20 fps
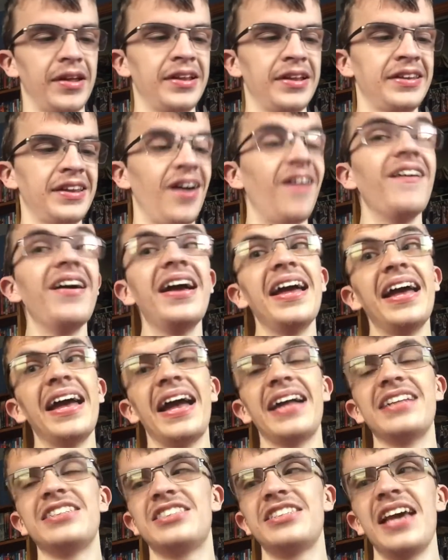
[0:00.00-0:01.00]
No,
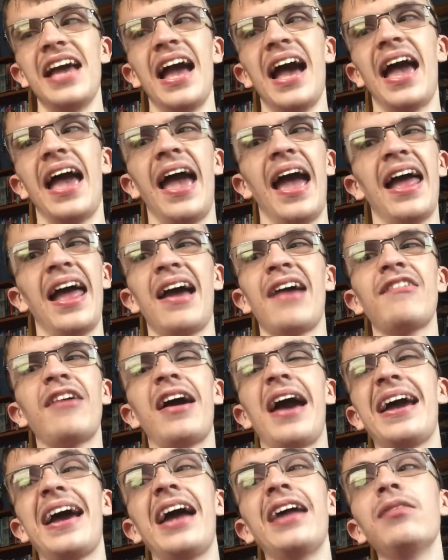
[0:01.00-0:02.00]
it's I,
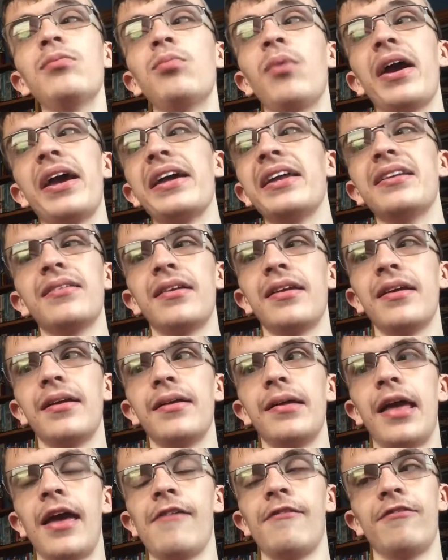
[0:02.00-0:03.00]
I I'd wait
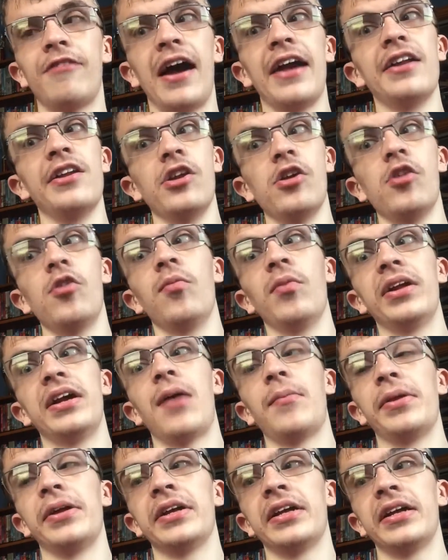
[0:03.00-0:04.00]
if I knew it would
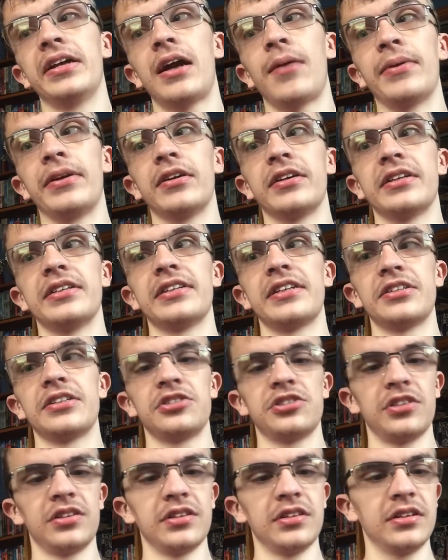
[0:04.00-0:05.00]
come come in good
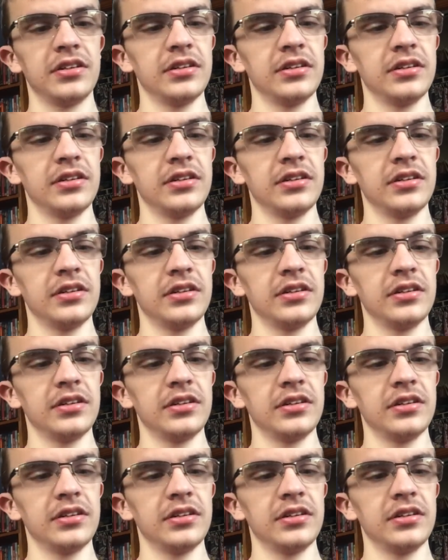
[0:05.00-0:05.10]
condition.